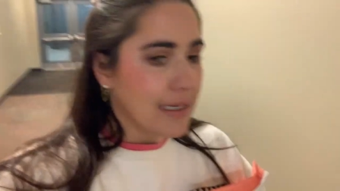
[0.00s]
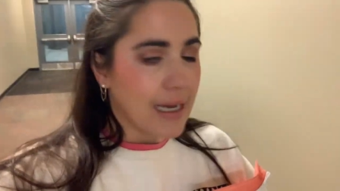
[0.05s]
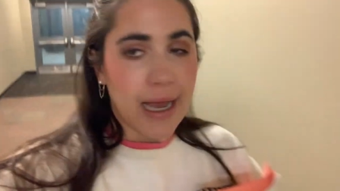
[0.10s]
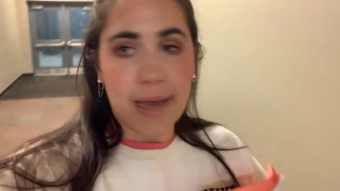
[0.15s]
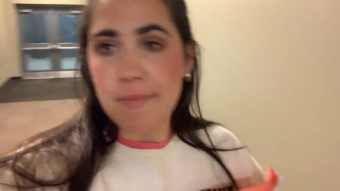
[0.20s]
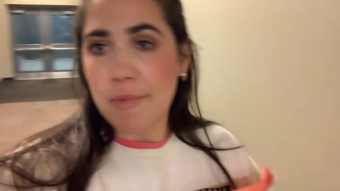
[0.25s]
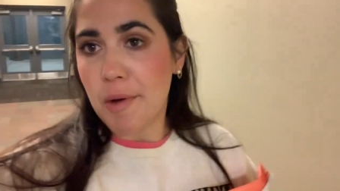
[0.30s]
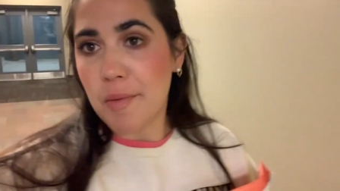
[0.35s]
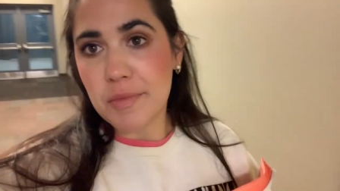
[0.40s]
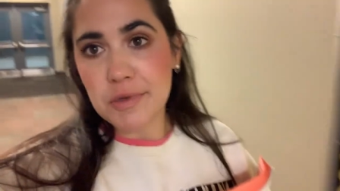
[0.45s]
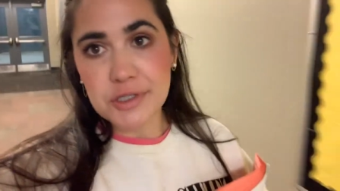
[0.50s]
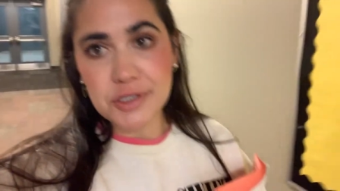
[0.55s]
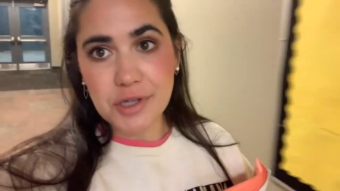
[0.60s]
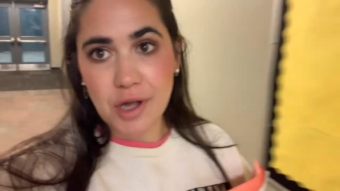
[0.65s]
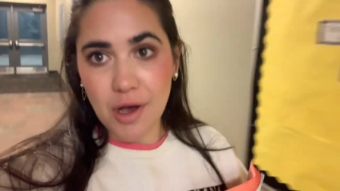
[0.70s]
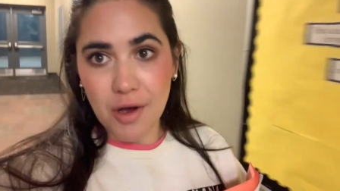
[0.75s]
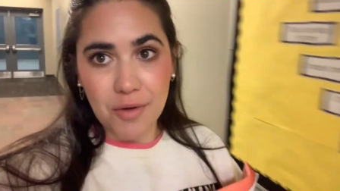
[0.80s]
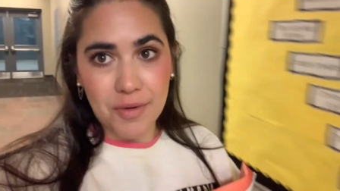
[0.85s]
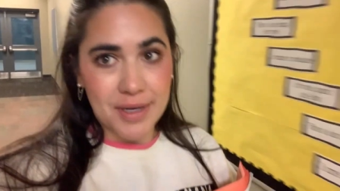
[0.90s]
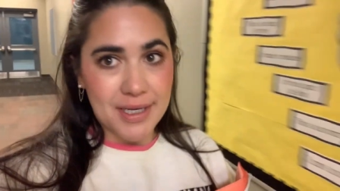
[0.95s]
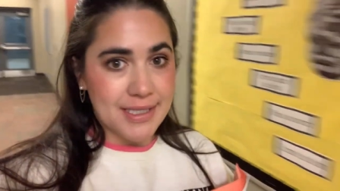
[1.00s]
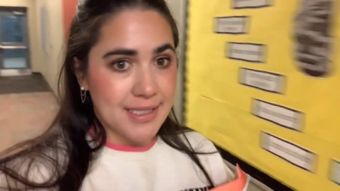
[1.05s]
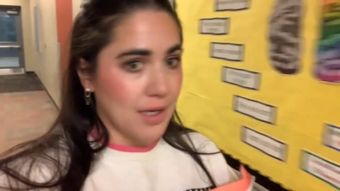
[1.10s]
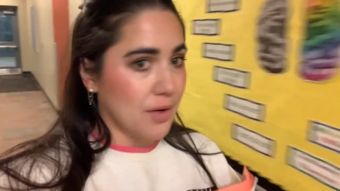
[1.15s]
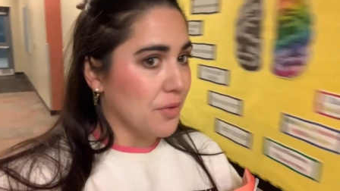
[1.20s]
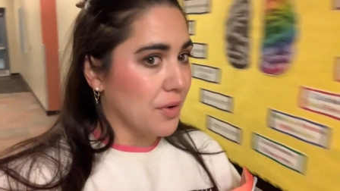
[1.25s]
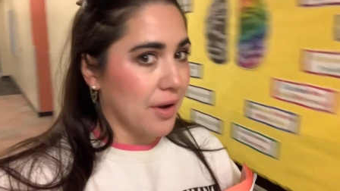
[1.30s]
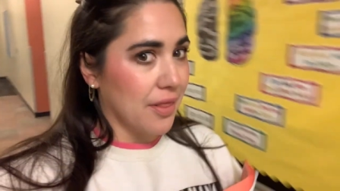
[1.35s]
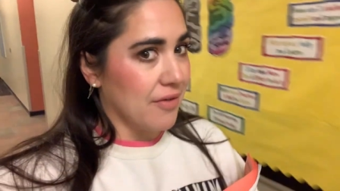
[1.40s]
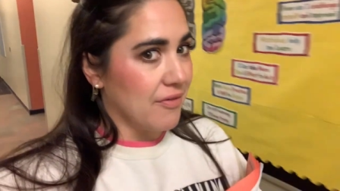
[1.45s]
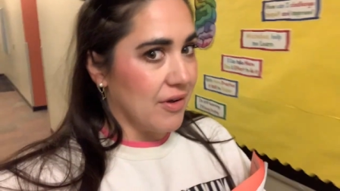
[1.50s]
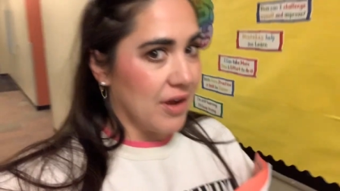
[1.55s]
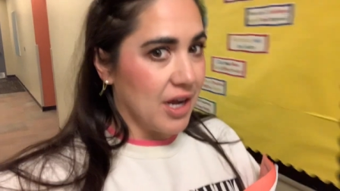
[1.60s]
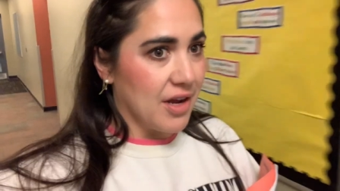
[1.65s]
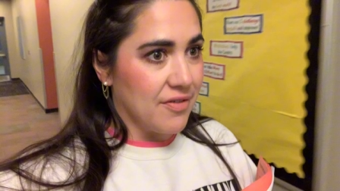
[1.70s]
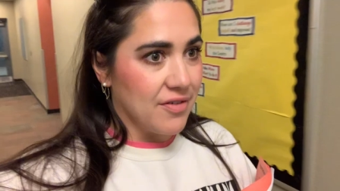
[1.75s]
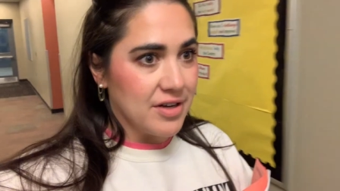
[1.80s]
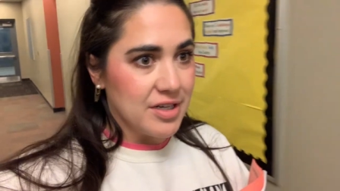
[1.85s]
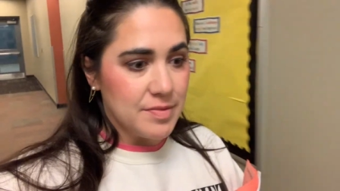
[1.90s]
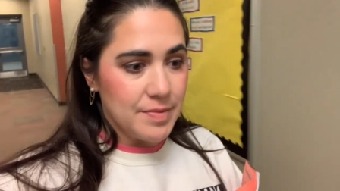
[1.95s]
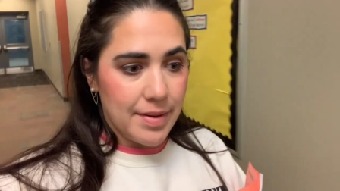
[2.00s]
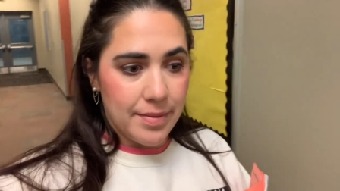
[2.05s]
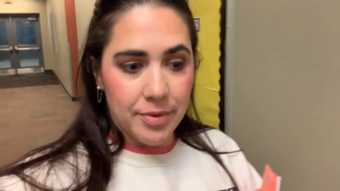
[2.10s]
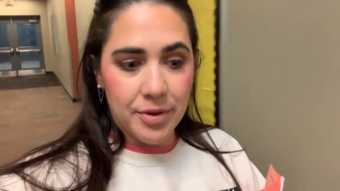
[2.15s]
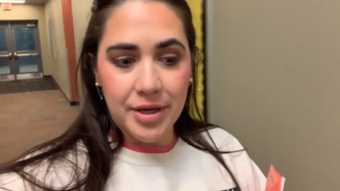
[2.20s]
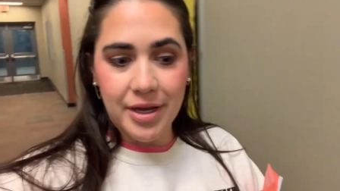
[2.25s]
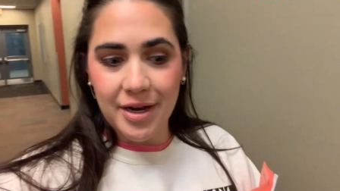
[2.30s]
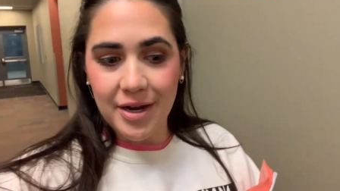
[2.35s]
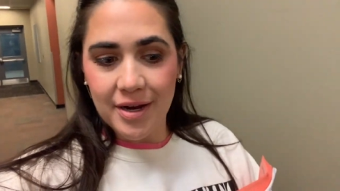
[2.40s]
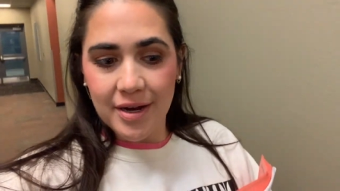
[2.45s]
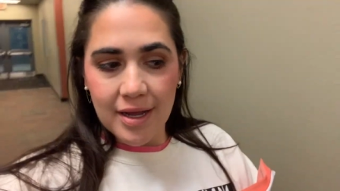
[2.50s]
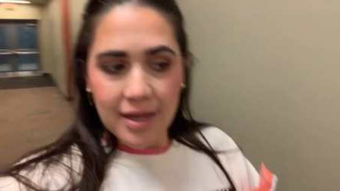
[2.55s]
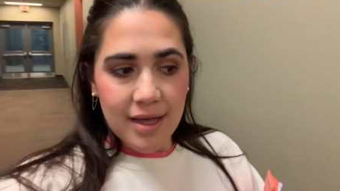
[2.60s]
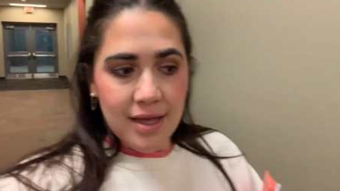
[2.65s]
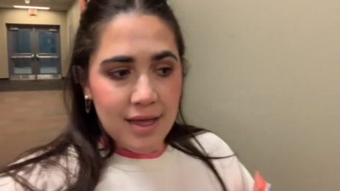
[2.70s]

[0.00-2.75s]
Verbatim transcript: I'm almost always like one of the very first people here.